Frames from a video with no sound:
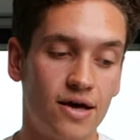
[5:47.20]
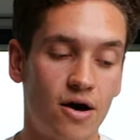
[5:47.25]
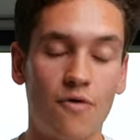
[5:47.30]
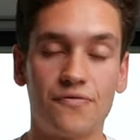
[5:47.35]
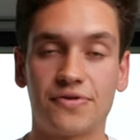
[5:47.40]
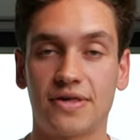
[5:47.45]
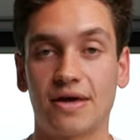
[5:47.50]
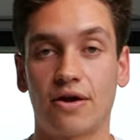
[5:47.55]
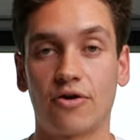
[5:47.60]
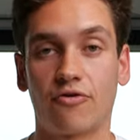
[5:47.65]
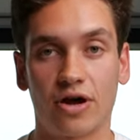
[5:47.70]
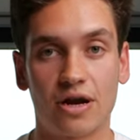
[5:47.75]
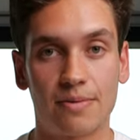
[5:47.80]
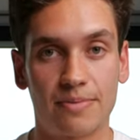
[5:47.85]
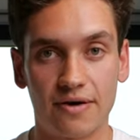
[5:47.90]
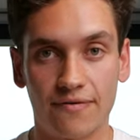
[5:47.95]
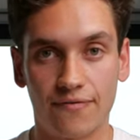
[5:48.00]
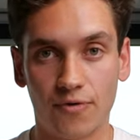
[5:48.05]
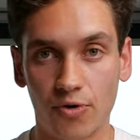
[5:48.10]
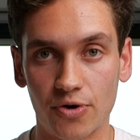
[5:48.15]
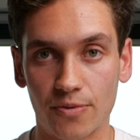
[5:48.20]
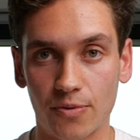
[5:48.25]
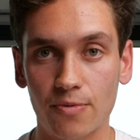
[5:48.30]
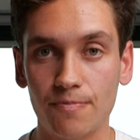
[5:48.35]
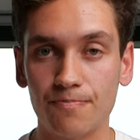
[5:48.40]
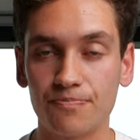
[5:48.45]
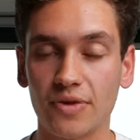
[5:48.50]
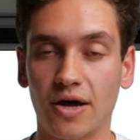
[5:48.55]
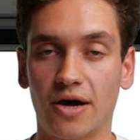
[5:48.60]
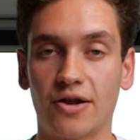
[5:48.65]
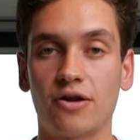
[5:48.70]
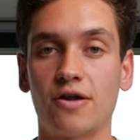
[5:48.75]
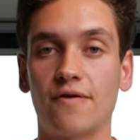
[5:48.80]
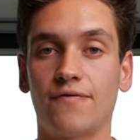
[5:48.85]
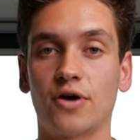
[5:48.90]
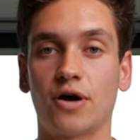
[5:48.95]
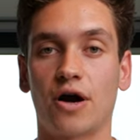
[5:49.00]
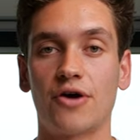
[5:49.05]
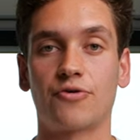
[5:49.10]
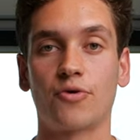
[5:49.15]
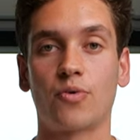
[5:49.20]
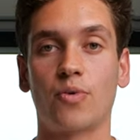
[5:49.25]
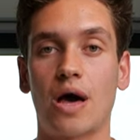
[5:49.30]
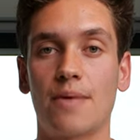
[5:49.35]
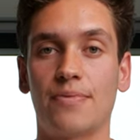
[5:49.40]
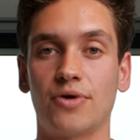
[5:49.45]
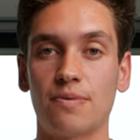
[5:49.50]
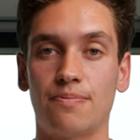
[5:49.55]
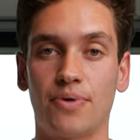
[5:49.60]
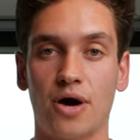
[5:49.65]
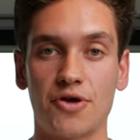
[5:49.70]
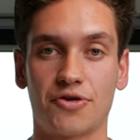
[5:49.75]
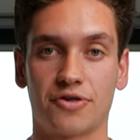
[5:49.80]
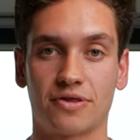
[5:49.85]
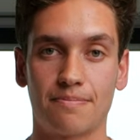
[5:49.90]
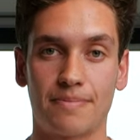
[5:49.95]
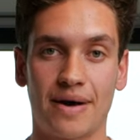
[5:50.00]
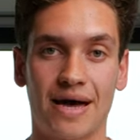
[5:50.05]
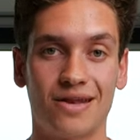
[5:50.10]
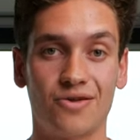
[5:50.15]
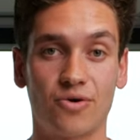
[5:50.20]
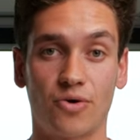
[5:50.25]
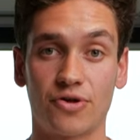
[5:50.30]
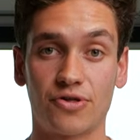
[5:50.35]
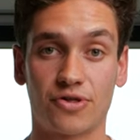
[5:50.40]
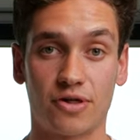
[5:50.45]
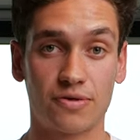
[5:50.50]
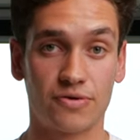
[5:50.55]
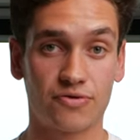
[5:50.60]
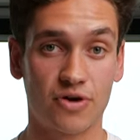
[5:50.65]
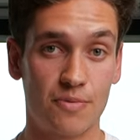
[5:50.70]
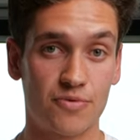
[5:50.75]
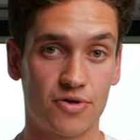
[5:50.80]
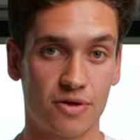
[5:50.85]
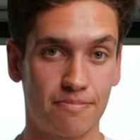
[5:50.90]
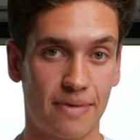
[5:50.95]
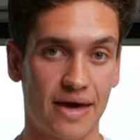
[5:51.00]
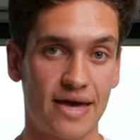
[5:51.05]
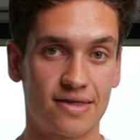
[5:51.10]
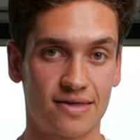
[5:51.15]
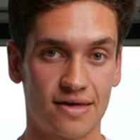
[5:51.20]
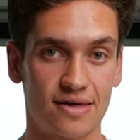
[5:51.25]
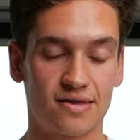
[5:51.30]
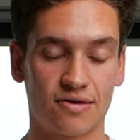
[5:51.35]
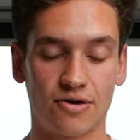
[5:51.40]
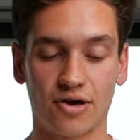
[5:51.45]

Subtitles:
Obviously, they're incredibly affordable. I don't know if you guys are aware, but you purchase the band on a subscription basis.